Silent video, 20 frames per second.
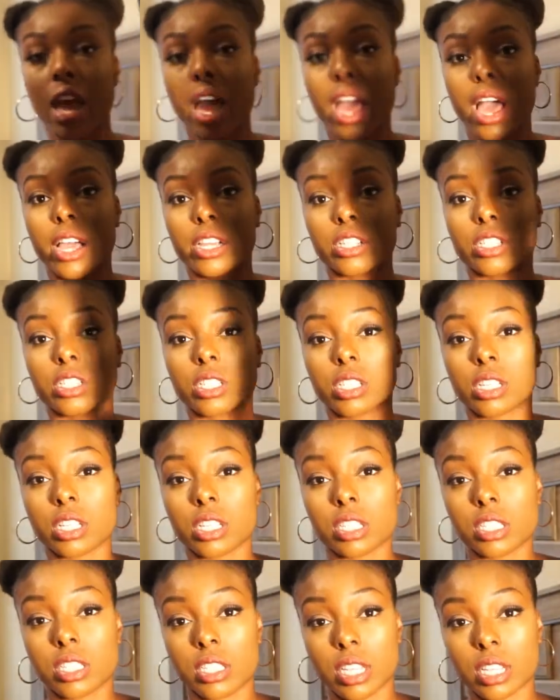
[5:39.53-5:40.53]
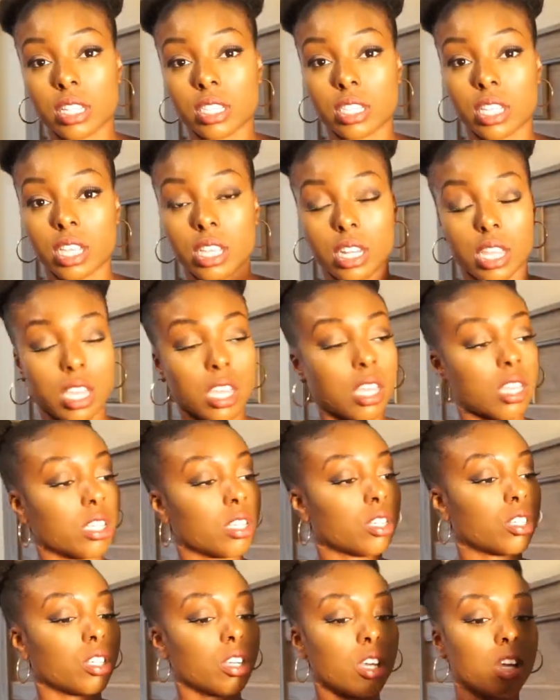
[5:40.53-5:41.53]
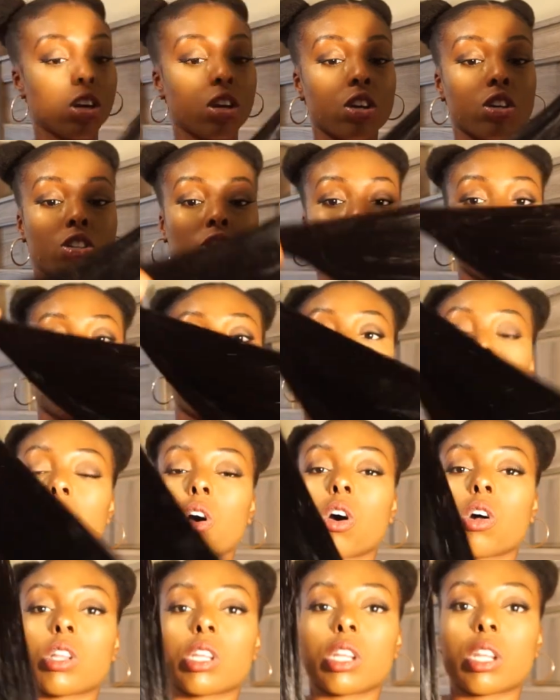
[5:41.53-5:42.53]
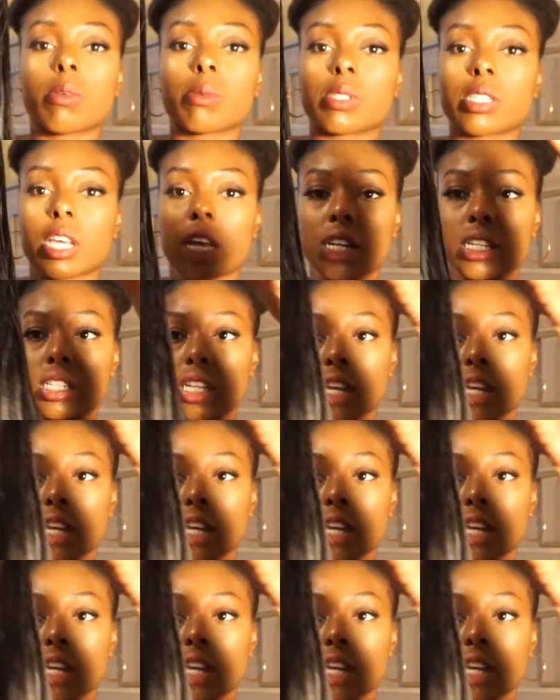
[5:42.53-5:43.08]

actually 16 inch. So you wanna hold it upside